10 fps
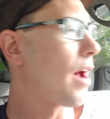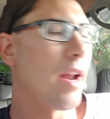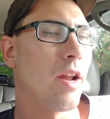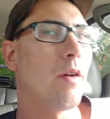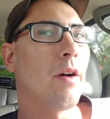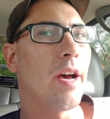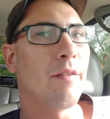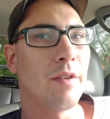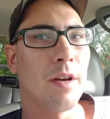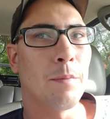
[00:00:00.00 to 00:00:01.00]
I know I
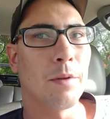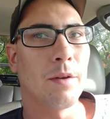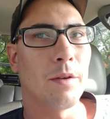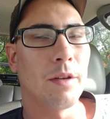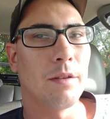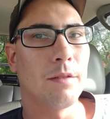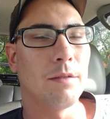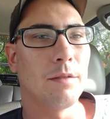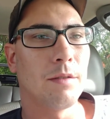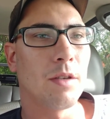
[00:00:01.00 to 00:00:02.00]
haven't uploaded
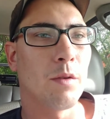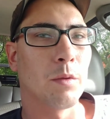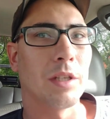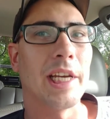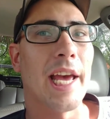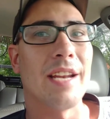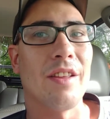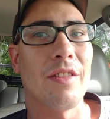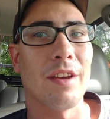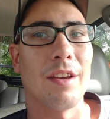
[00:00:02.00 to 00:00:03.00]
really
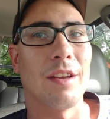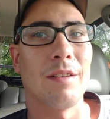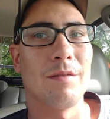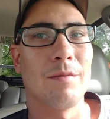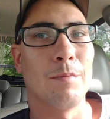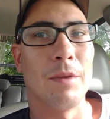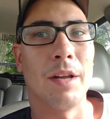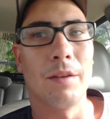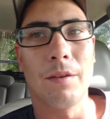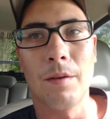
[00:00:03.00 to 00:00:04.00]
anything in
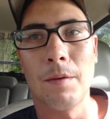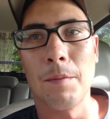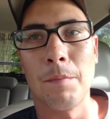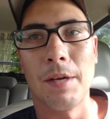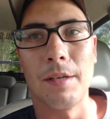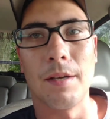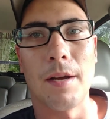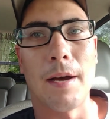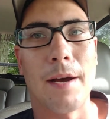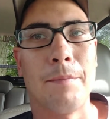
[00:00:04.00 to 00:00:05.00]
months, but
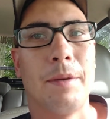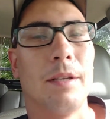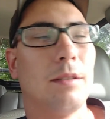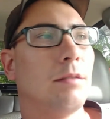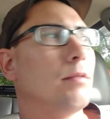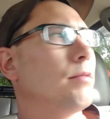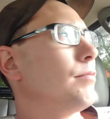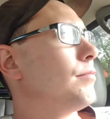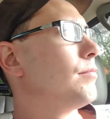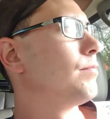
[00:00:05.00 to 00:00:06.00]
I've been
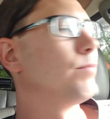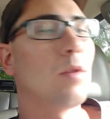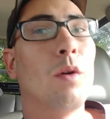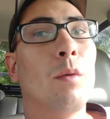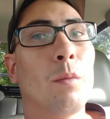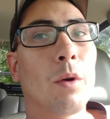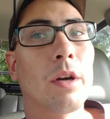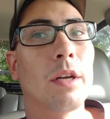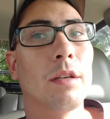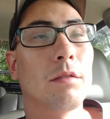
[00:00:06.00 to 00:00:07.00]

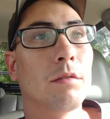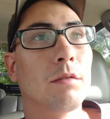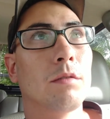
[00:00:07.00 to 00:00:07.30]
working.